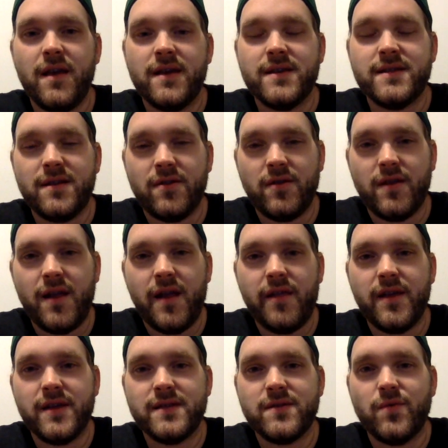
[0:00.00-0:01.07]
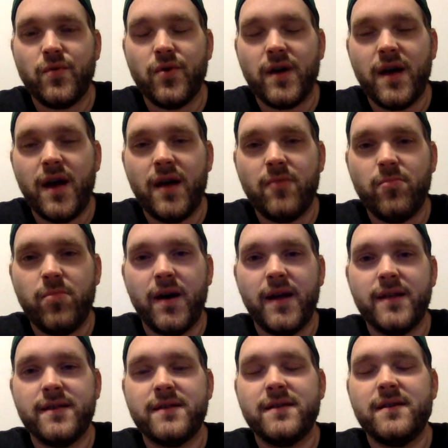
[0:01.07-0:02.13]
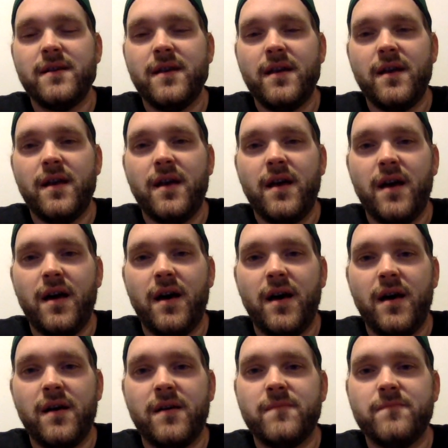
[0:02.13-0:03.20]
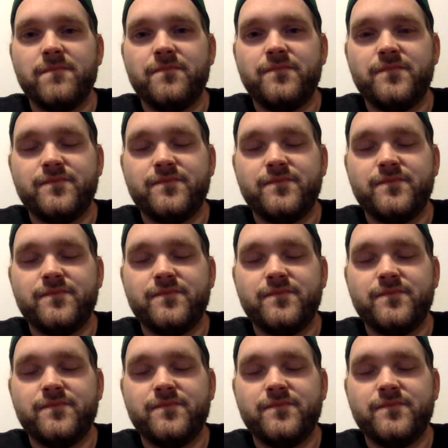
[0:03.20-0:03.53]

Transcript: Still a lot of things to work on, but um,